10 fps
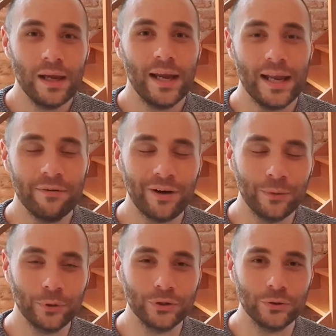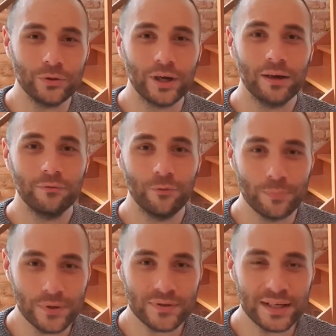If I want to look for
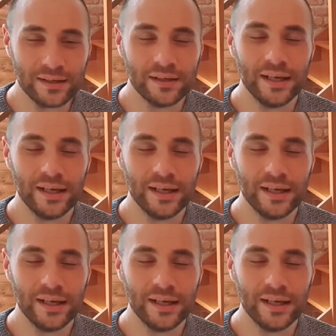music,